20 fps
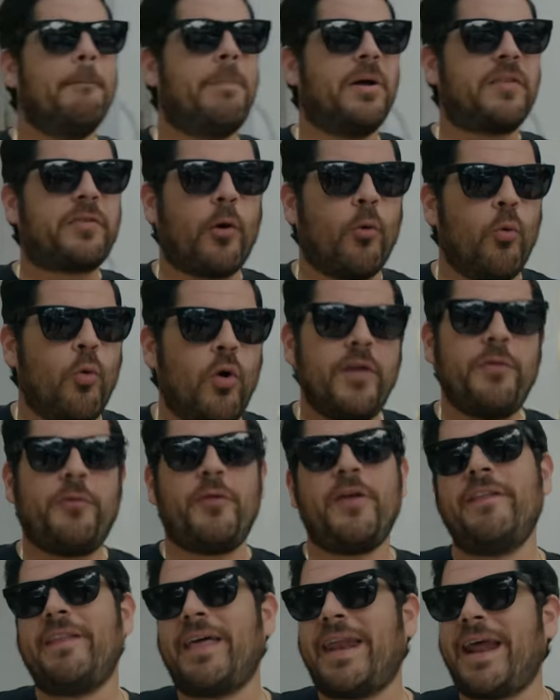But the one
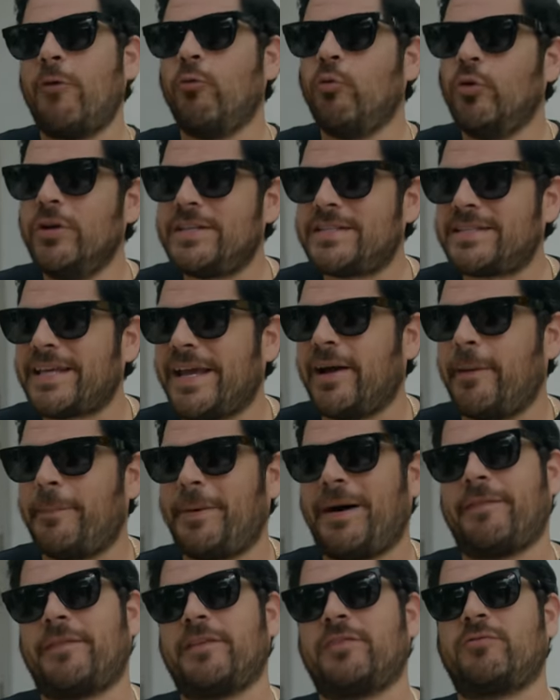thing that I would say
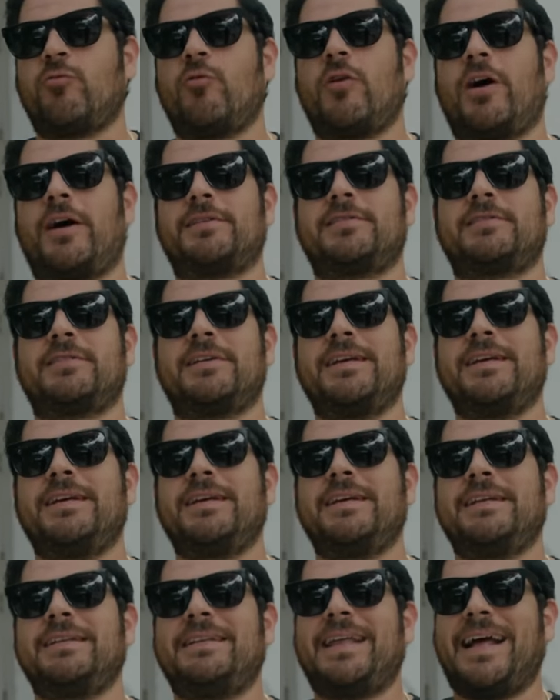about this watch
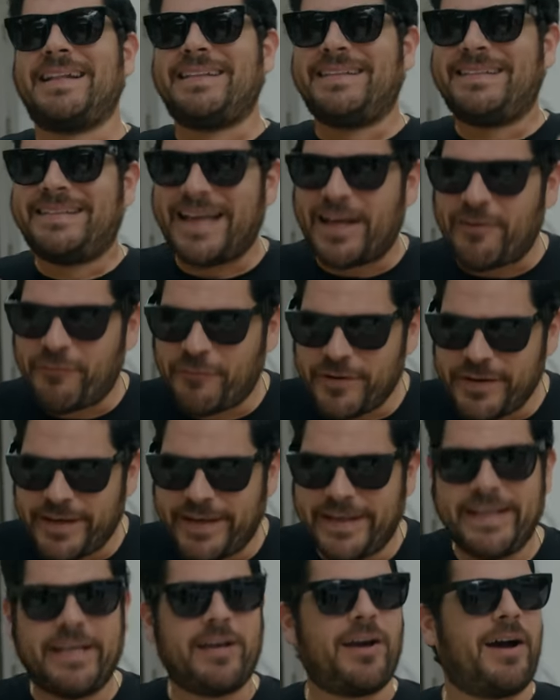that
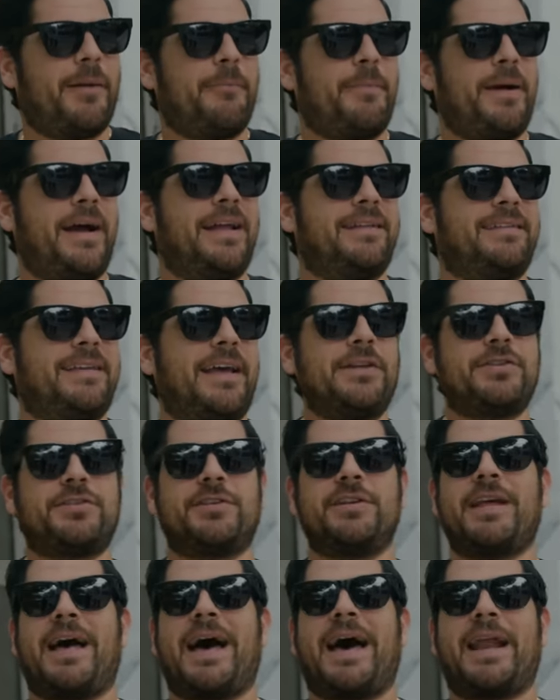definitely caught my
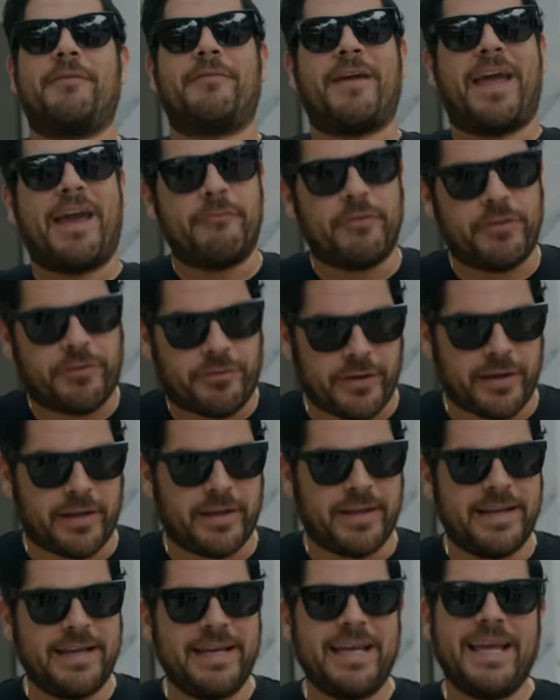attention out of
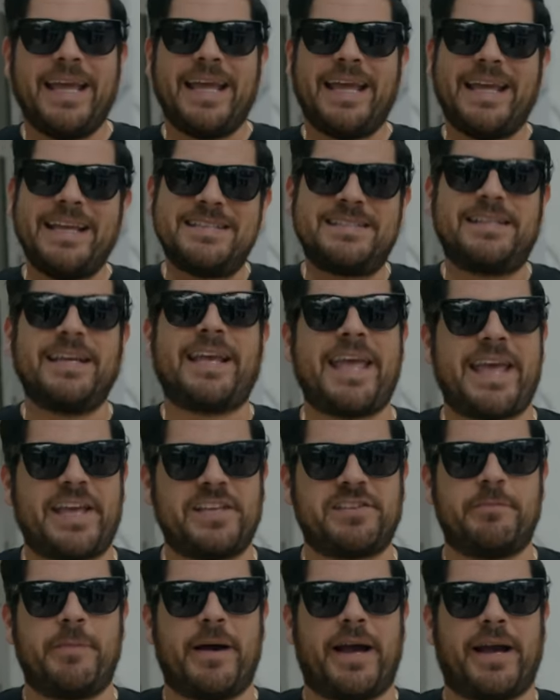everything is the
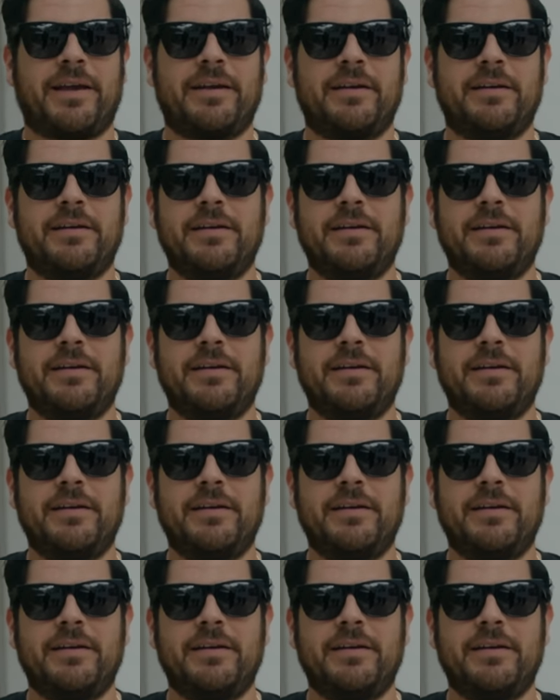case back.